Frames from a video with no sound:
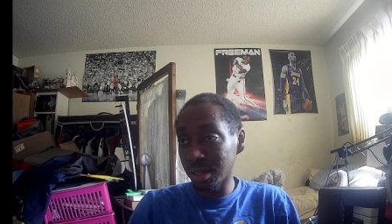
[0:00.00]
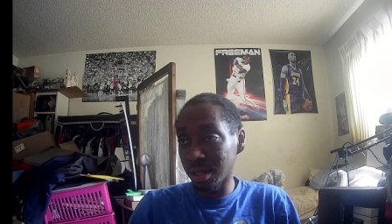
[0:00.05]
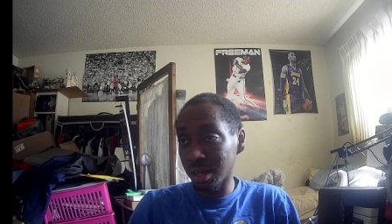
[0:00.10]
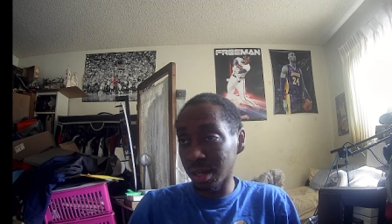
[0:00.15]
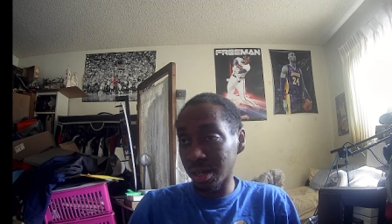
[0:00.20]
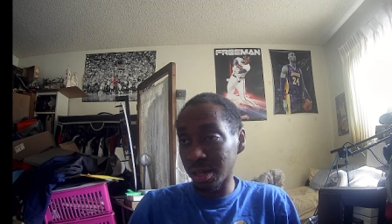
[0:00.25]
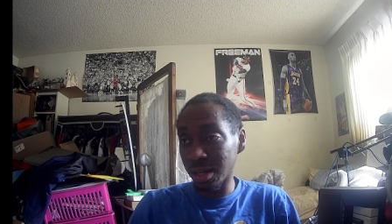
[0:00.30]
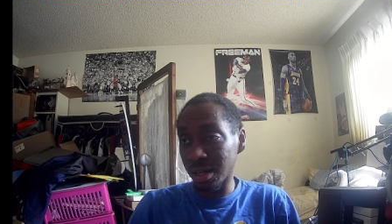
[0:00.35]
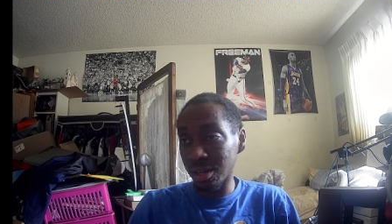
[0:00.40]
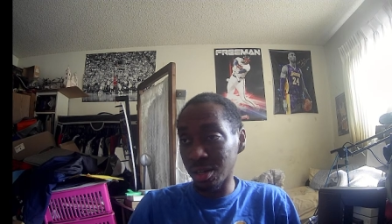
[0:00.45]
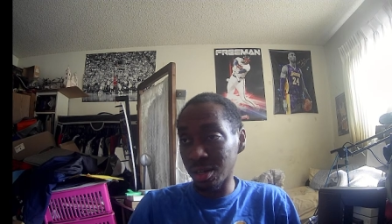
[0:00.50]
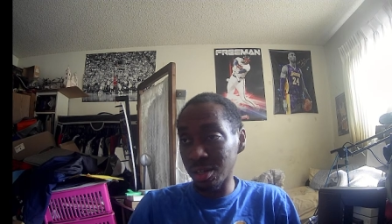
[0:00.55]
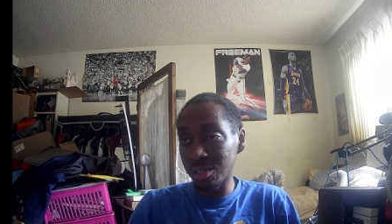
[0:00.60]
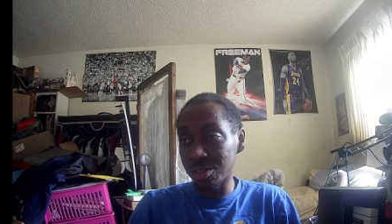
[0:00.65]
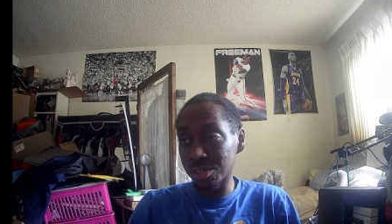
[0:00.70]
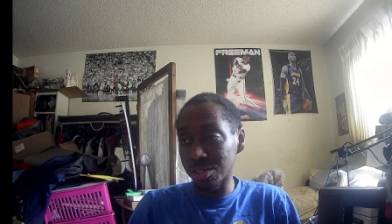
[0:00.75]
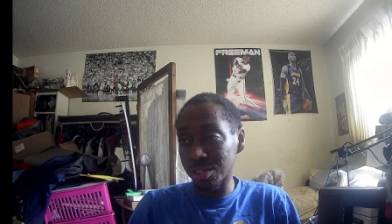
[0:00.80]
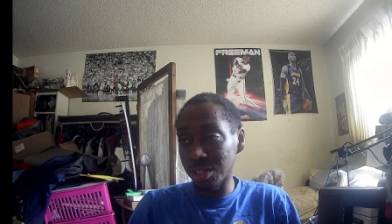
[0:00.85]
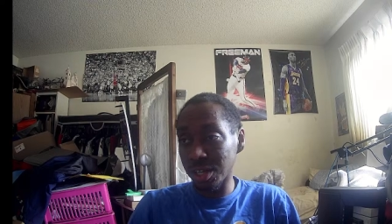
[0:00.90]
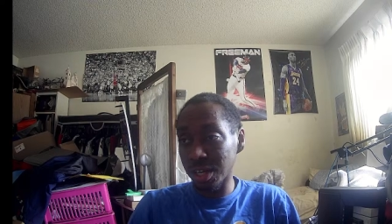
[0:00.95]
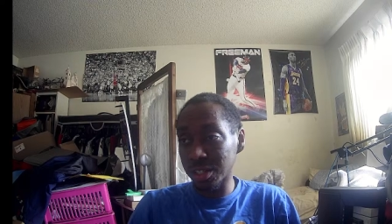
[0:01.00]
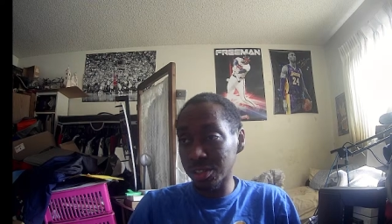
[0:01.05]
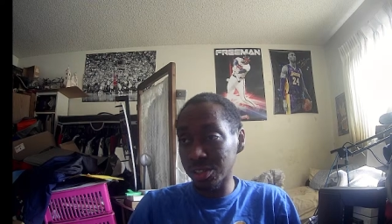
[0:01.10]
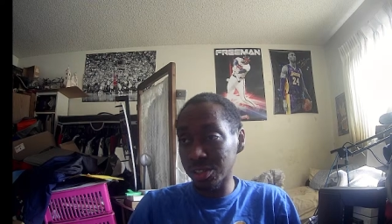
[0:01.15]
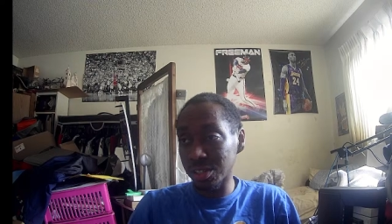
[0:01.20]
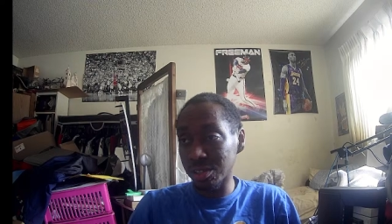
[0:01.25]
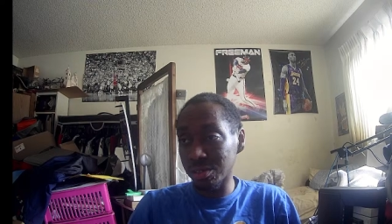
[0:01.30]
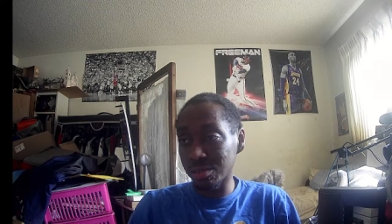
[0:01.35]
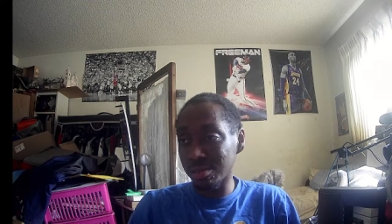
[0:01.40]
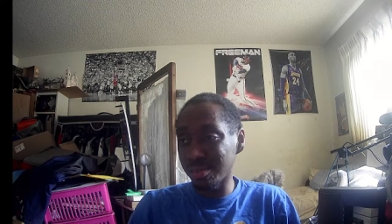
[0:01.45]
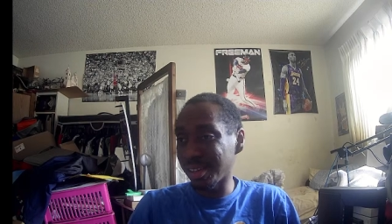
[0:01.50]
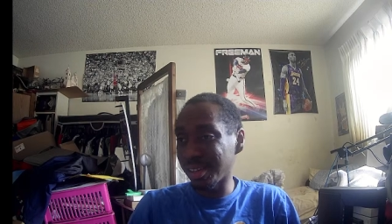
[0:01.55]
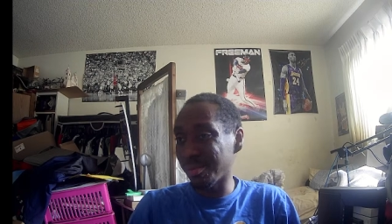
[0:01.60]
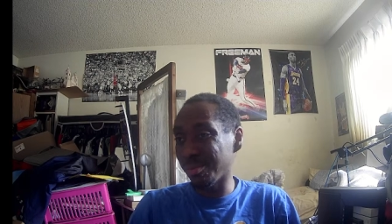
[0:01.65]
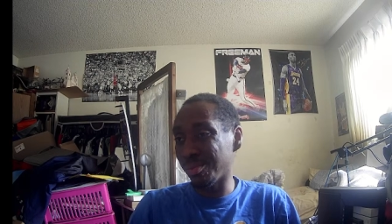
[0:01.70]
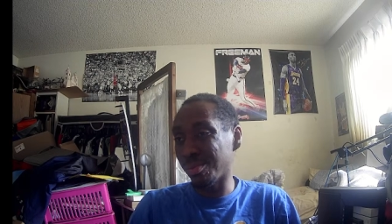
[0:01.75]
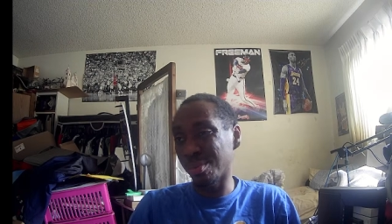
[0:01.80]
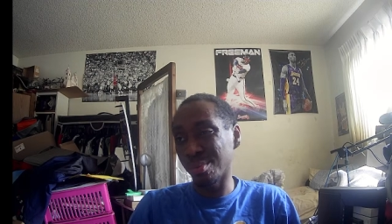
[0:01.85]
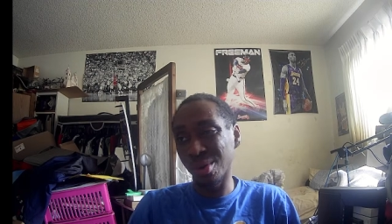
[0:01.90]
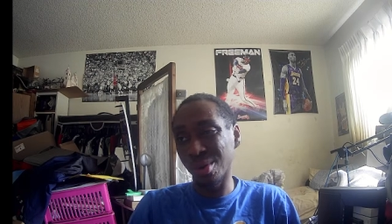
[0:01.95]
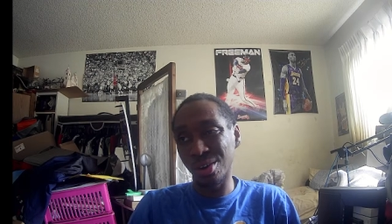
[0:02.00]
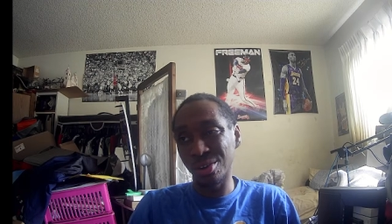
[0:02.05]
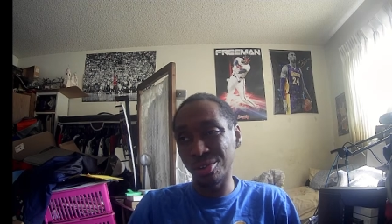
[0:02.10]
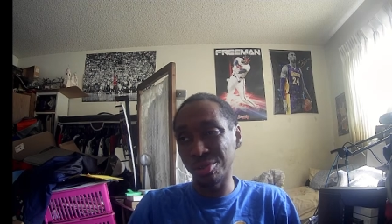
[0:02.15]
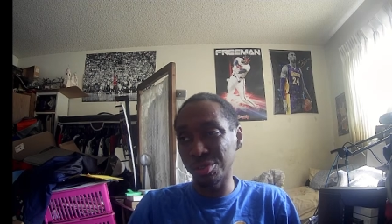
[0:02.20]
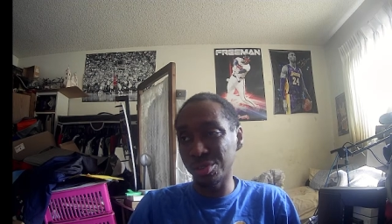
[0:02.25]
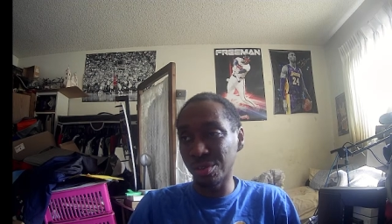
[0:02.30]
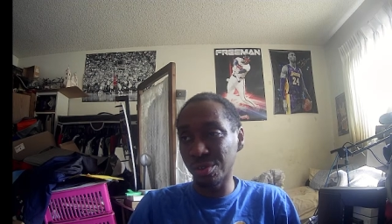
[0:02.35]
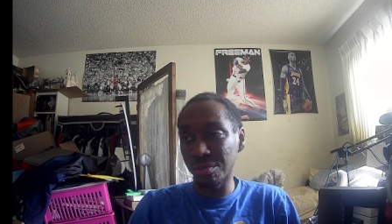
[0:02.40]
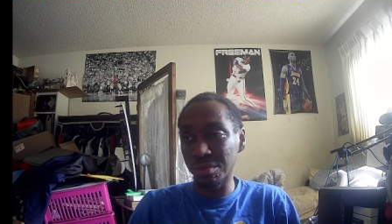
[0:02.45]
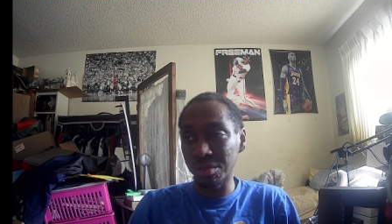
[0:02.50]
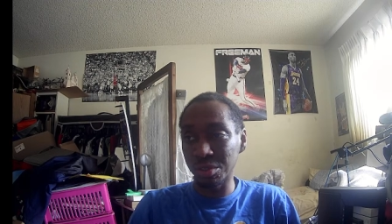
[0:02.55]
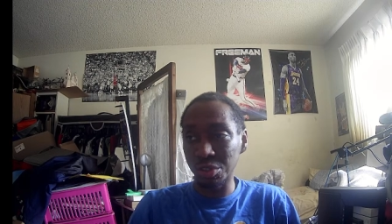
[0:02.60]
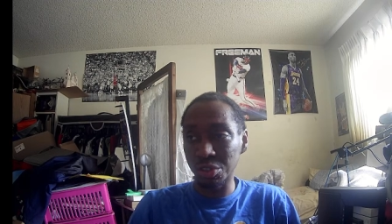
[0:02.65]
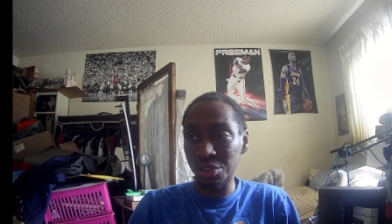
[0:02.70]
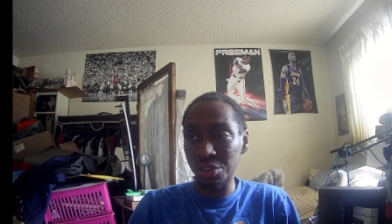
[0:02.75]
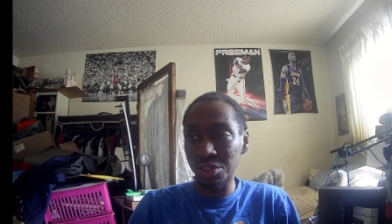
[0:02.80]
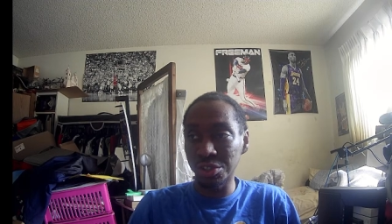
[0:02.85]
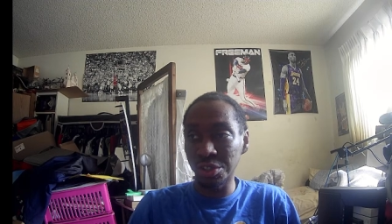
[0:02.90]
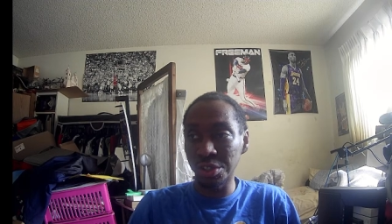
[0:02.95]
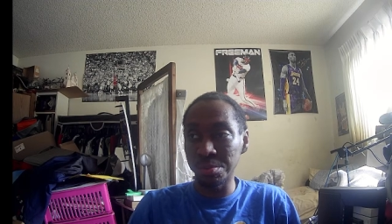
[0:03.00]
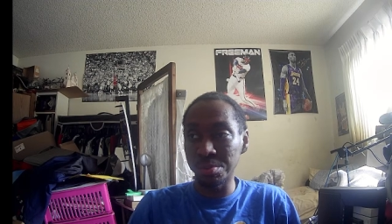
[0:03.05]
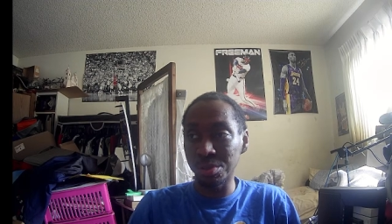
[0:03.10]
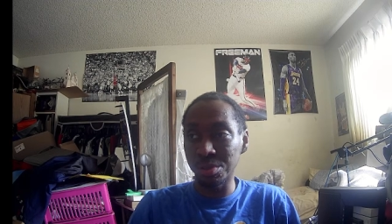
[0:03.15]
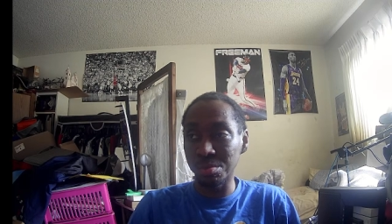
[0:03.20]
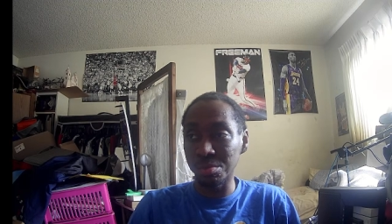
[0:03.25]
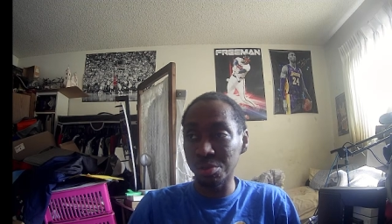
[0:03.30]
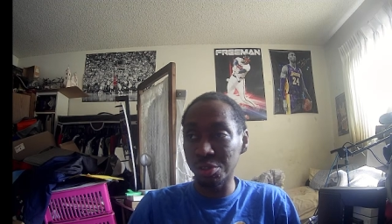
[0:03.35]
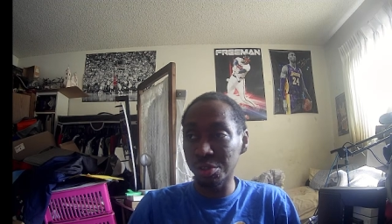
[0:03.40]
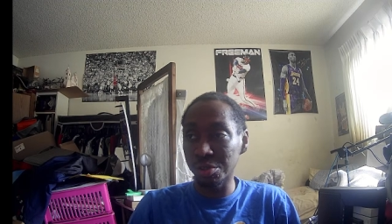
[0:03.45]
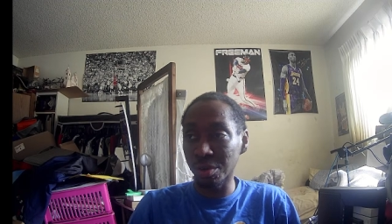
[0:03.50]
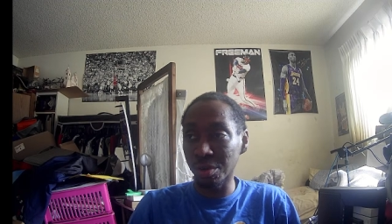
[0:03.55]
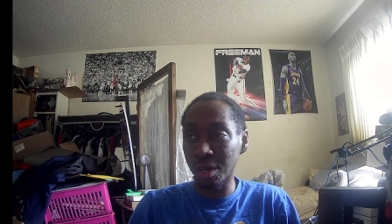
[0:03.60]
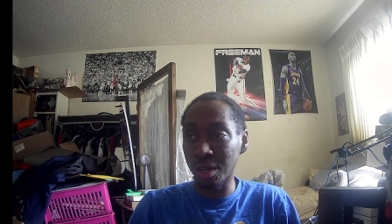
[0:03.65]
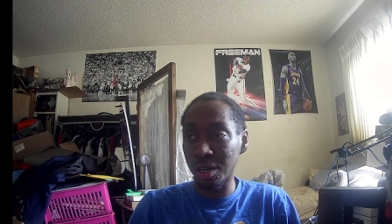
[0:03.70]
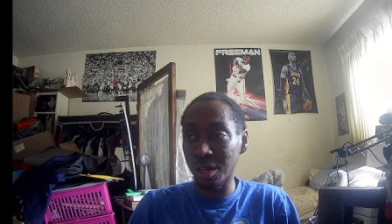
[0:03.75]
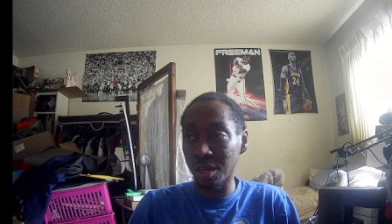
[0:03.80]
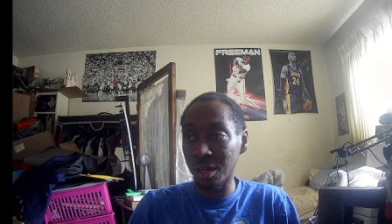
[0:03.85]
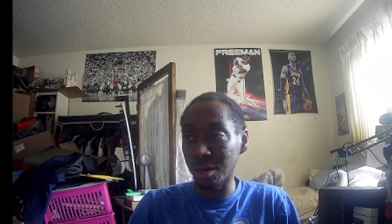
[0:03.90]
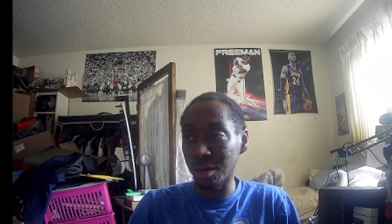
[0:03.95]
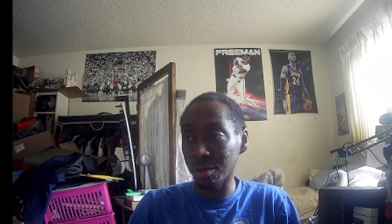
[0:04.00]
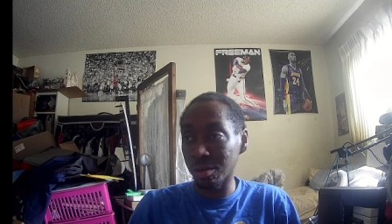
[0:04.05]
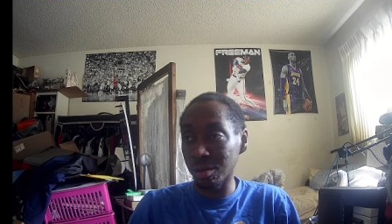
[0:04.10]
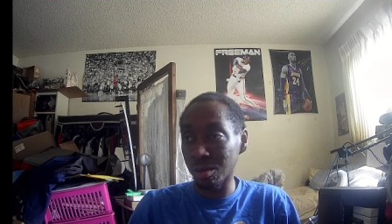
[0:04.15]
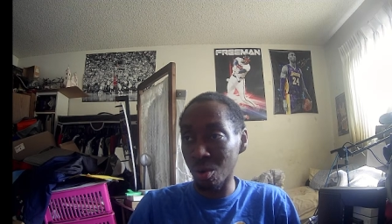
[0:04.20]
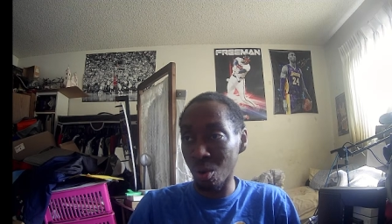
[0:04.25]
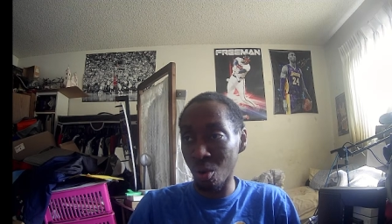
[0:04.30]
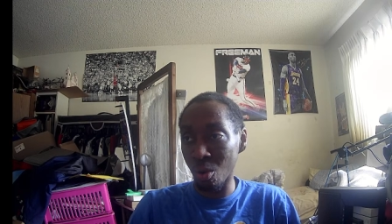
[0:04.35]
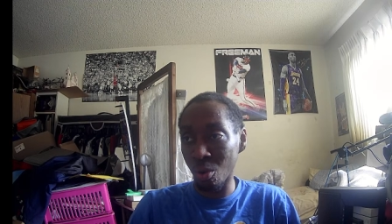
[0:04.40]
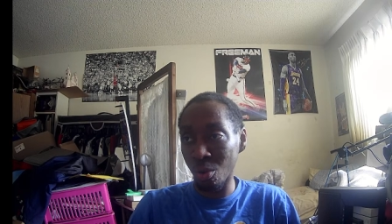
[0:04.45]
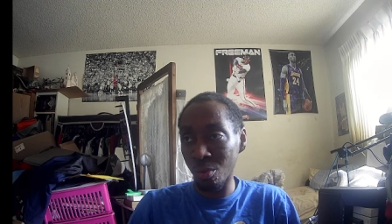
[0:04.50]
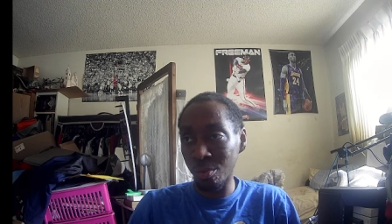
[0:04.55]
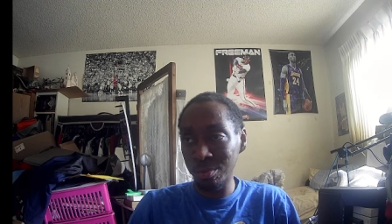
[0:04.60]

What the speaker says: And then he just gets it, and Bernardo Silva just slips him straight in. Goal.